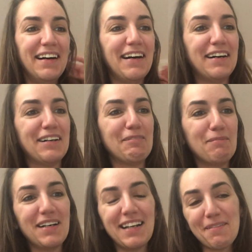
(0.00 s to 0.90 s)

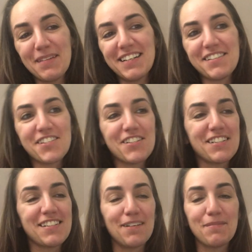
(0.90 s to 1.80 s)
But I mean,
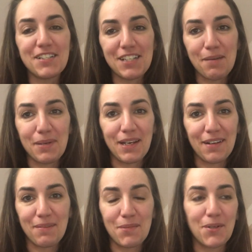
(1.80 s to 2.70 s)
I'm just typing at a
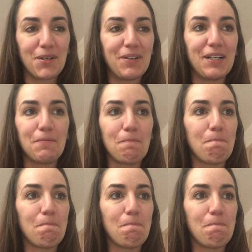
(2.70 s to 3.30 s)
computer, and